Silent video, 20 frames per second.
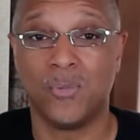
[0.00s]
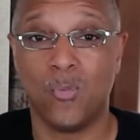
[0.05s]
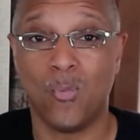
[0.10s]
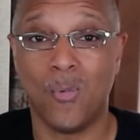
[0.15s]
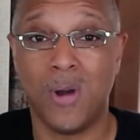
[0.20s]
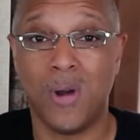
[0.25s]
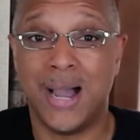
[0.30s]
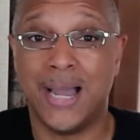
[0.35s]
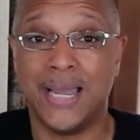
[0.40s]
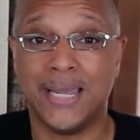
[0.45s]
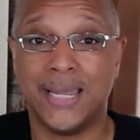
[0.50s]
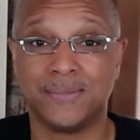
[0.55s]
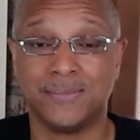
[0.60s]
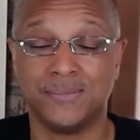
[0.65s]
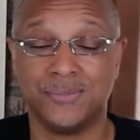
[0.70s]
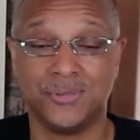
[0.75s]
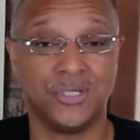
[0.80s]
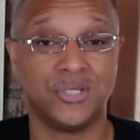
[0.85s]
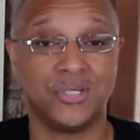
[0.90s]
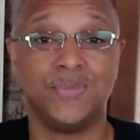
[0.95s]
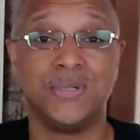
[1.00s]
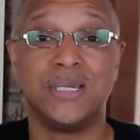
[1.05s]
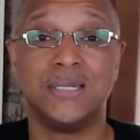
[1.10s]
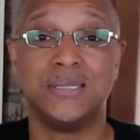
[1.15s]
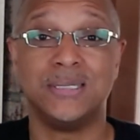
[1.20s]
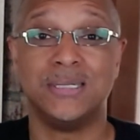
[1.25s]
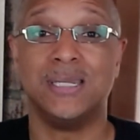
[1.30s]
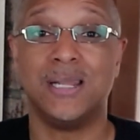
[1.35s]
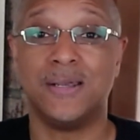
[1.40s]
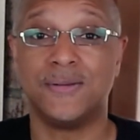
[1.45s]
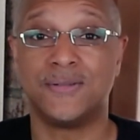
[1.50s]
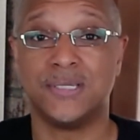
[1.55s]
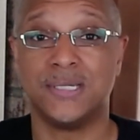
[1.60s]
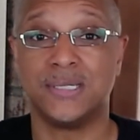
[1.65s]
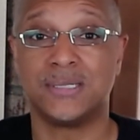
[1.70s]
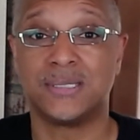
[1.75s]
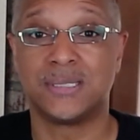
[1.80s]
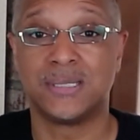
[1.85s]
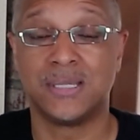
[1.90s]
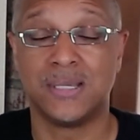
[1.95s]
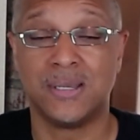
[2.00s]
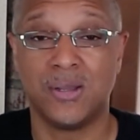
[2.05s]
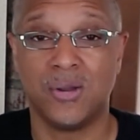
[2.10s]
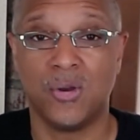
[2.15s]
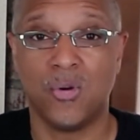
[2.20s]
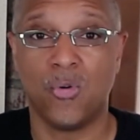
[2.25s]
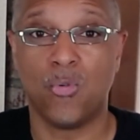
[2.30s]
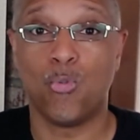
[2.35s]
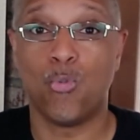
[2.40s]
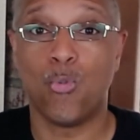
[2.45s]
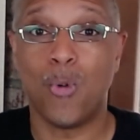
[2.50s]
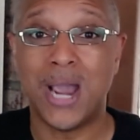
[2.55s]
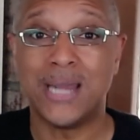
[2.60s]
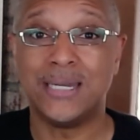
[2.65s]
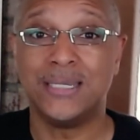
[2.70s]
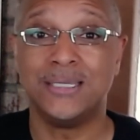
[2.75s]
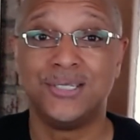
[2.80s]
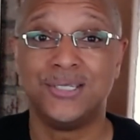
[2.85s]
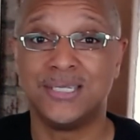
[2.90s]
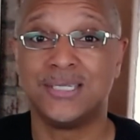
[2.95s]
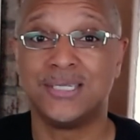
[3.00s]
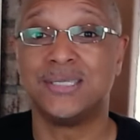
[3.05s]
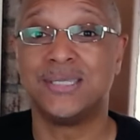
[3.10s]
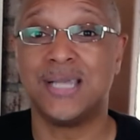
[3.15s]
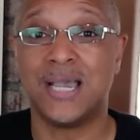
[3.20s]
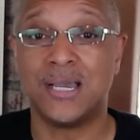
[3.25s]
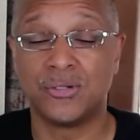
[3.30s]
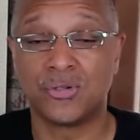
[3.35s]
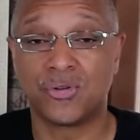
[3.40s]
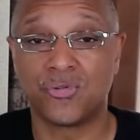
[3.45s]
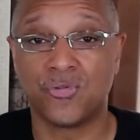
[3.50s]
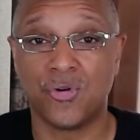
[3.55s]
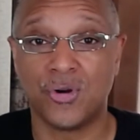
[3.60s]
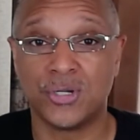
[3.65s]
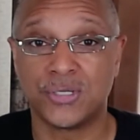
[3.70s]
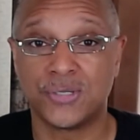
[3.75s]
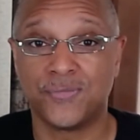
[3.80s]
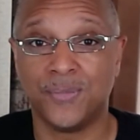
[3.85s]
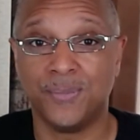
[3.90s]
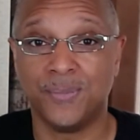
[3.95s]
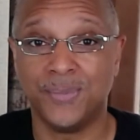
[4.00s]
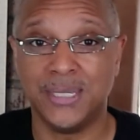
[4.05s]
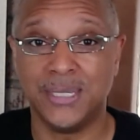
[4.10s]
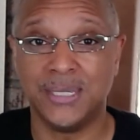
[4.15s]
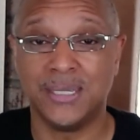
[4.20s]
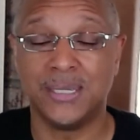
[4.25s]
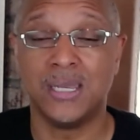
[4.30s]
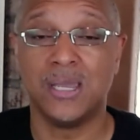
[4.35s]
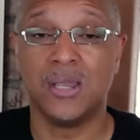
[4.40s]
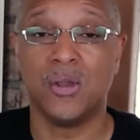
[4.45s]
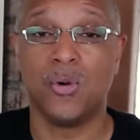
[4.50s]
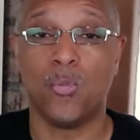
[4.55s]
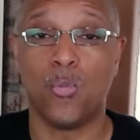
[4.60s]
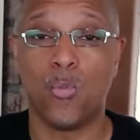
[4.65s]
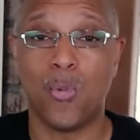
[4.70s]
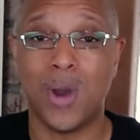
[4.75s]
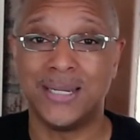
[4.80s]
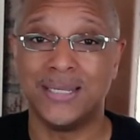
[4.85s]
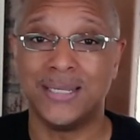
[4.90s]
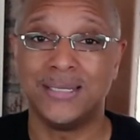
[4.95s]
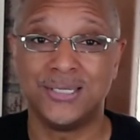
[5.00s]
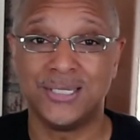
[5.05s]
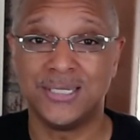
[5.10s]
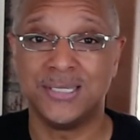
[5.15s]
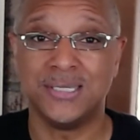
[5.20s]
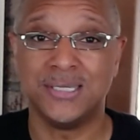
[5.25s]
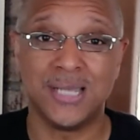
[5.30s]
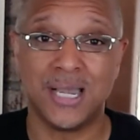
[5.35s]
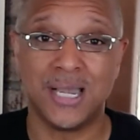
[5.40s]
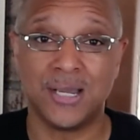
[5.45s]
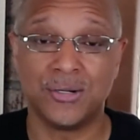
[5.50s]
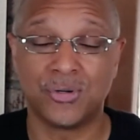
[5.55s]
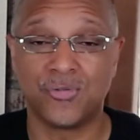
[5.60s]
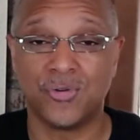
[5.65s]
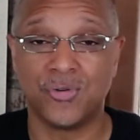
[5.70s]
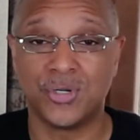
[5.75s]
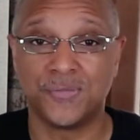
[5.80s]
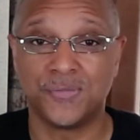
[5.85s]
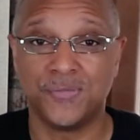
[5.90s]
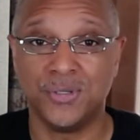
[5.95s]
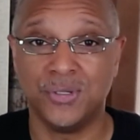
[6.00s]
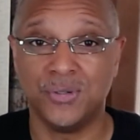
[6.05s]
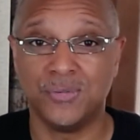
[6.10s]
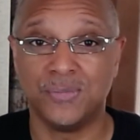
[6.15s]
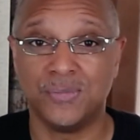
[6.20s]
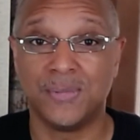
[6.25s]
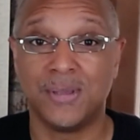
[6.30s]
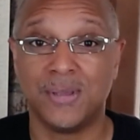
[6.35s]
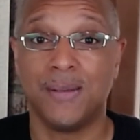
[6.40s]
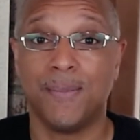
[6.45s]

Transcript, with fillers: Why? Just because he loves us. Why did Jesus die on the cross for me? Why did Jesus die on the cross for you?